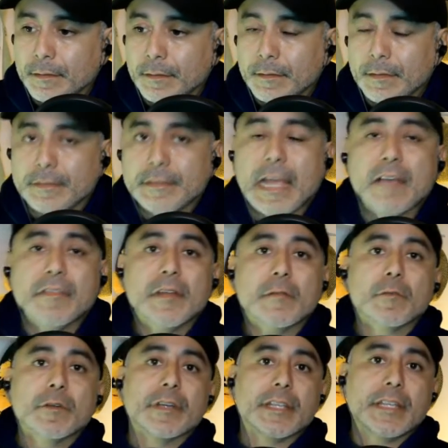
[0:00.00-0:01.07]
that
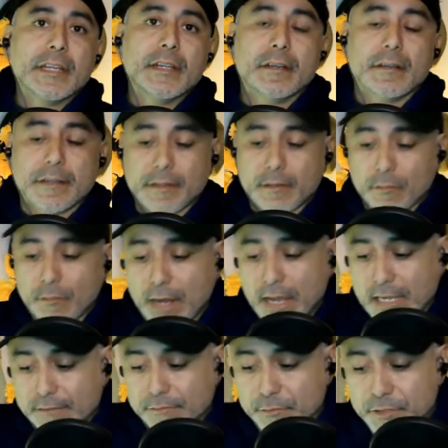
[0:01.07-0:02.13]
we're here and
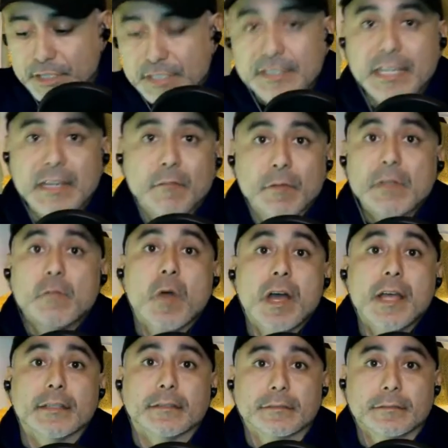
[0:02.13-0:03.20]
arrived, we could say we won.